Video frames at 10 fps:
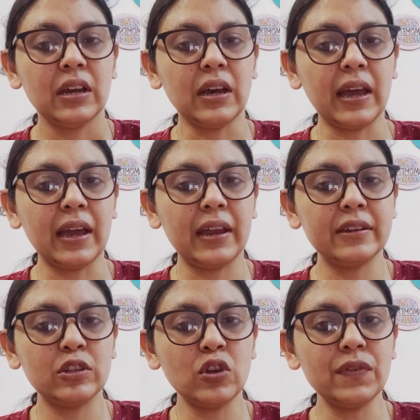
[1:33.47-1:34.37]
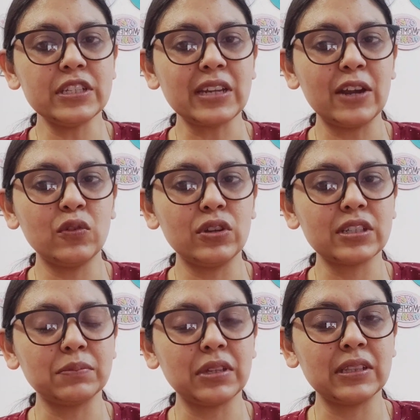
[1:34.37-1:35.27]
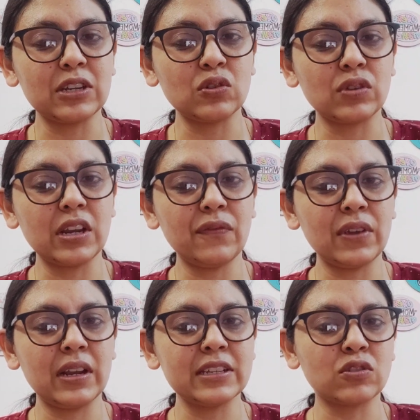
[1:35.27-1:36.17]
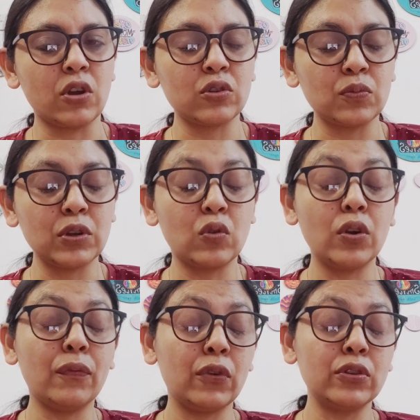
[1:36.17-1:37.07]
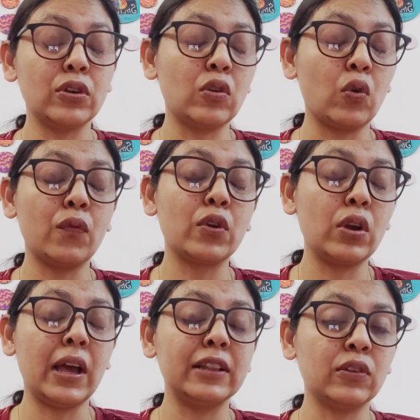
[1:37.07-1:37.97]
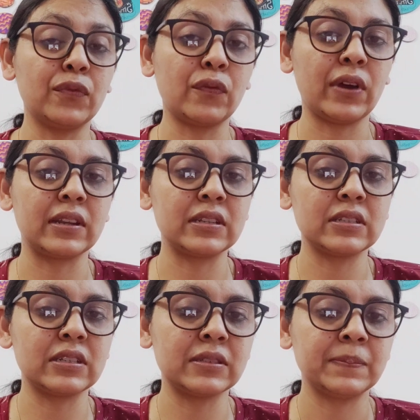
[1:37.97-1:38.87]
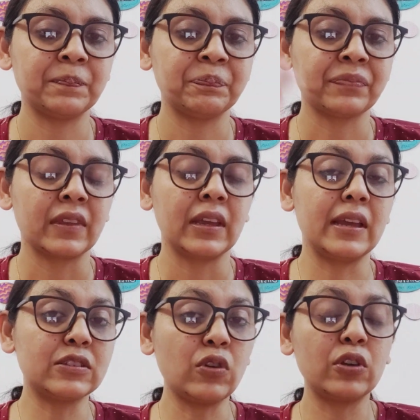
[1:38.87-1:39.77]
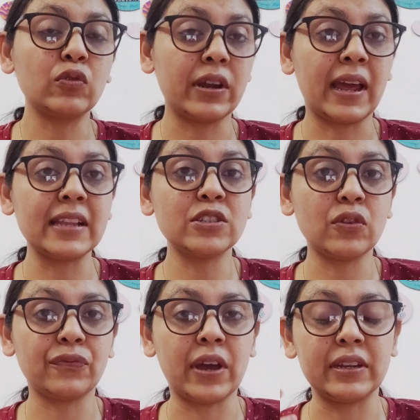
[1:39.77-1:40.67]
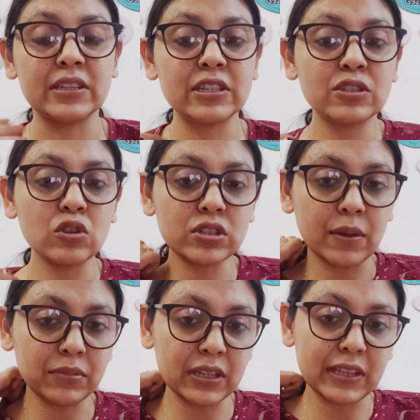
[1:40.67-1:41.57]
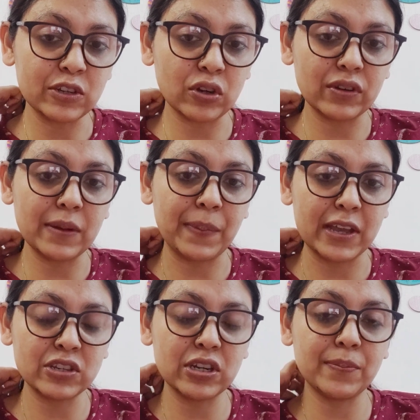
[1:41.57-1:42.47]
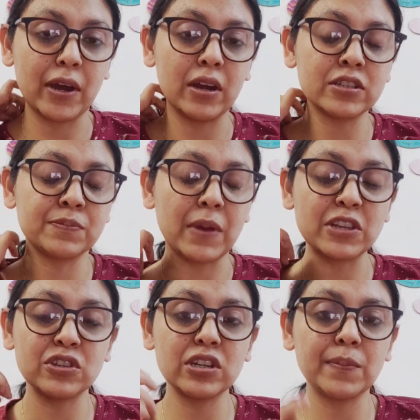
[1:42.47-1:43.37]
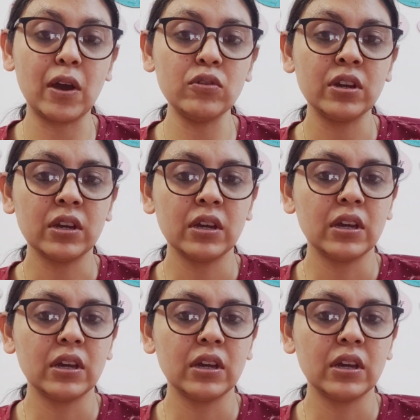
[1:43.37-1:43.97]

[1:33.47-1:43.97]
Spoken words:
and you will start doing something that you really feel is going to be good for your overall health of your finances. It's going to enhance your finances. So something that you're really passionate about,